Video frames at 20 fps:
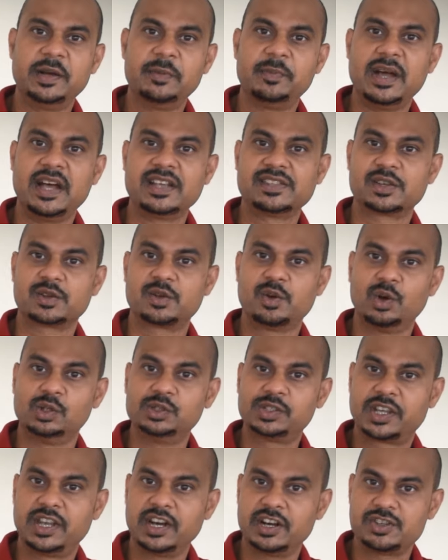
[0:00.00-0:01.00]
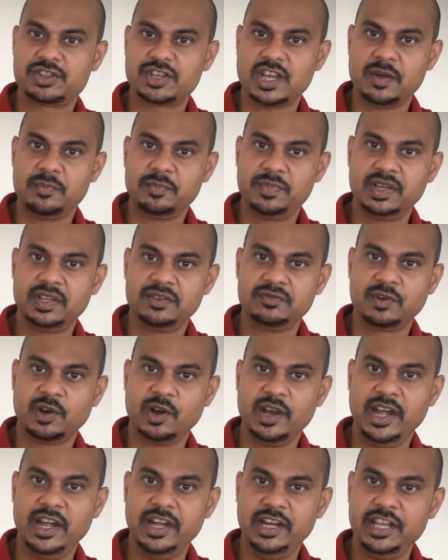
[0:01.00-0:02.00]
up as a gold care champion
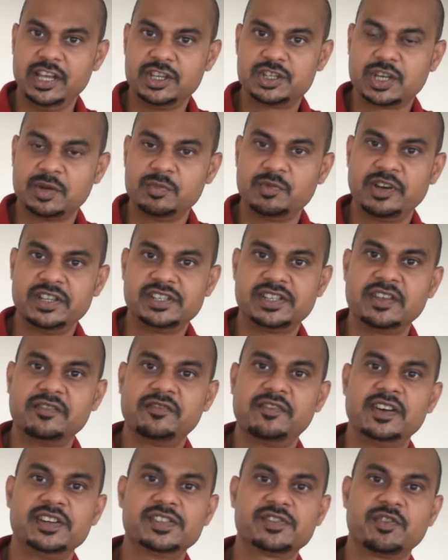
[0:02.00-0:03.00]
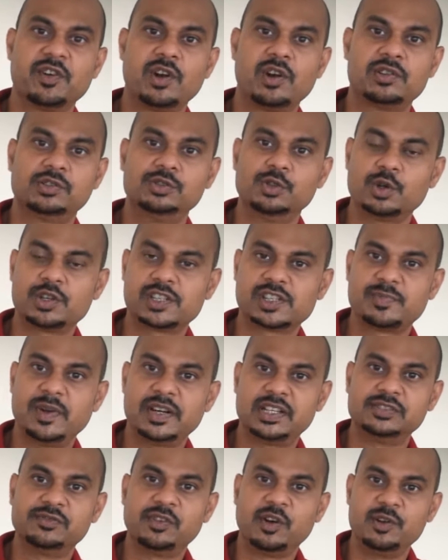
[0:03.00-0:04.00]
for ADHM raising funds for Lotus
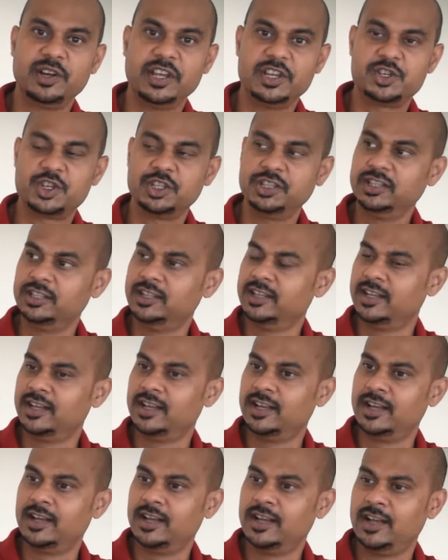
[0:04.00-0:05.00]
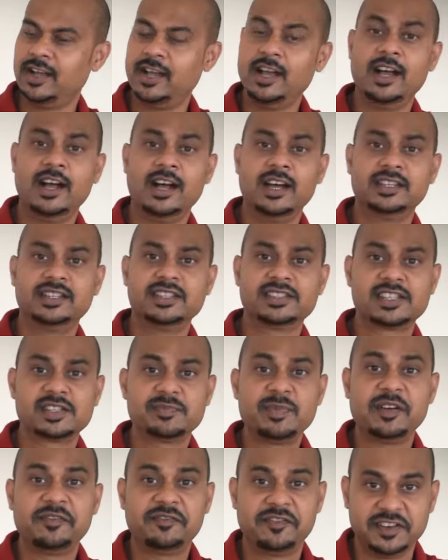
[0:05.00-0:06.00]
Petal Foundation. This is
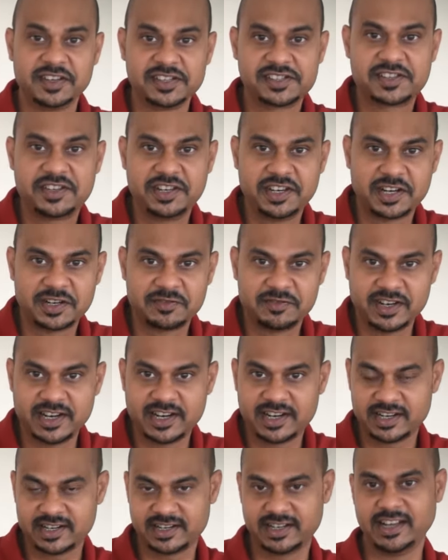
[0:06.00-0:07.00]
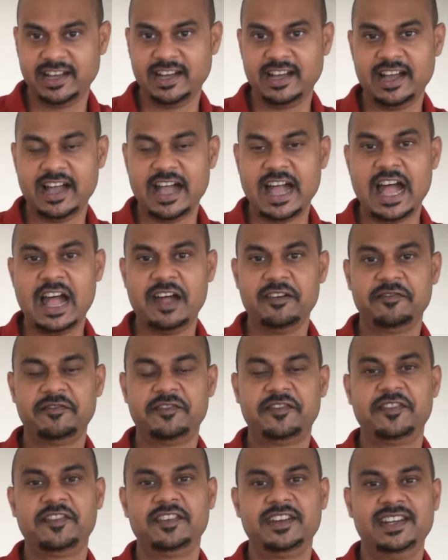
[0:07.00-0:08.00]
my first year where I have
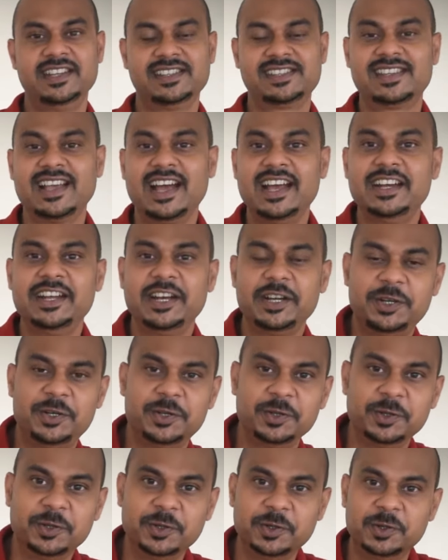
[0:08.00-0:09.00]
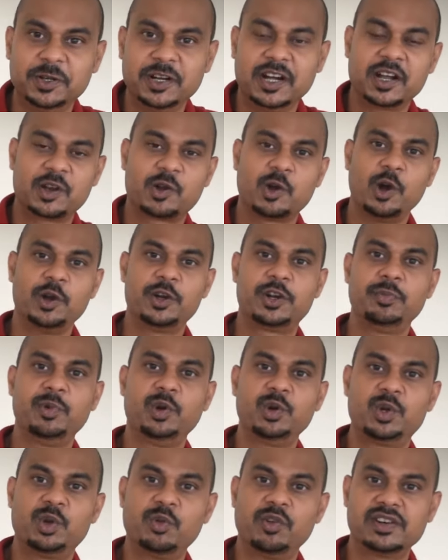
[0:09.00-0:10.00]
decided to
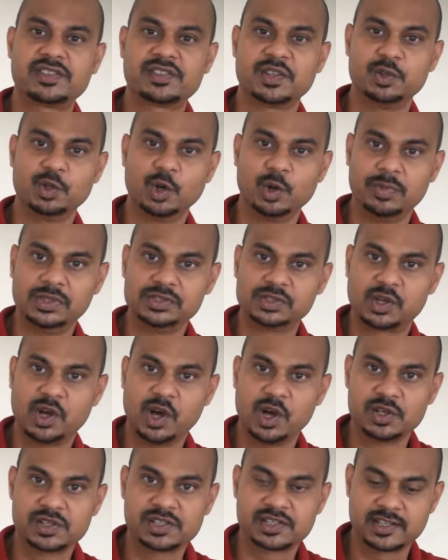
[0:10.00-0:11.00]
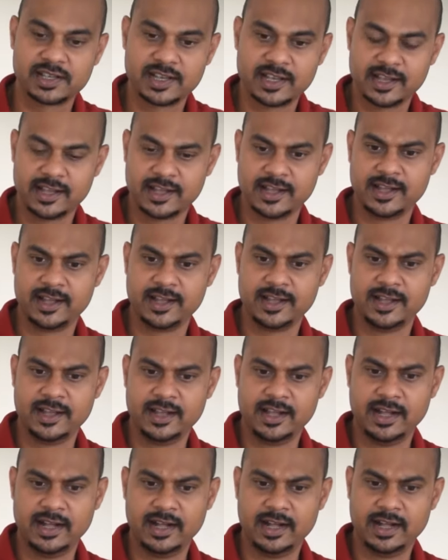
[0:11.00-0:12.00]
contribute towards a noble cause.
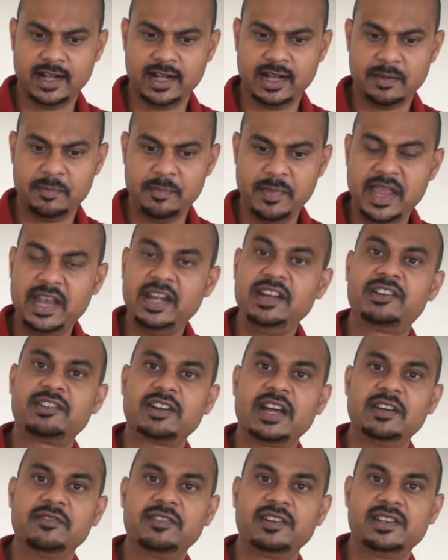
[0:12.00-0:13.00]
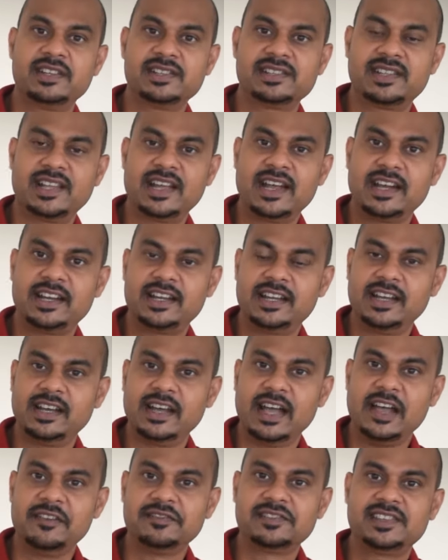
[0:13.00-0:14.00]
Main driver is that
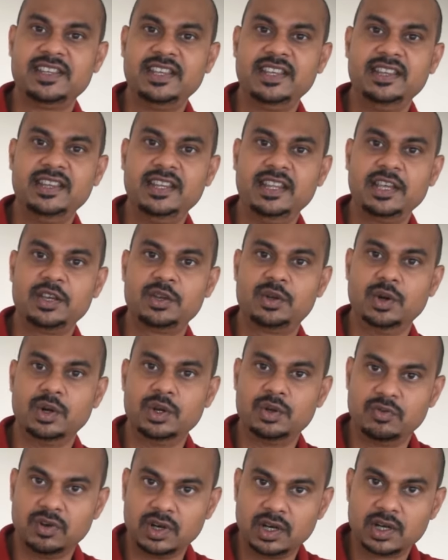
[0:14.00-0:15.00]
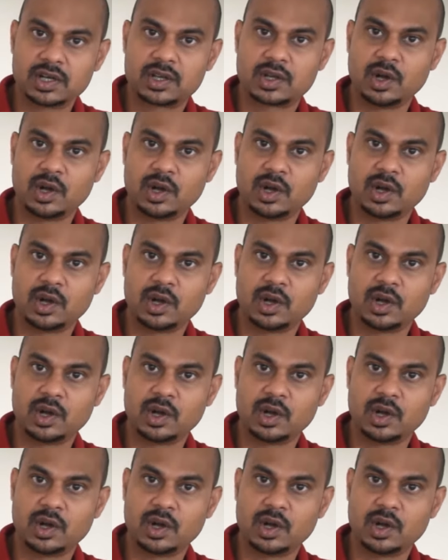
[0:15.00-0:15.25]
I've seen the good work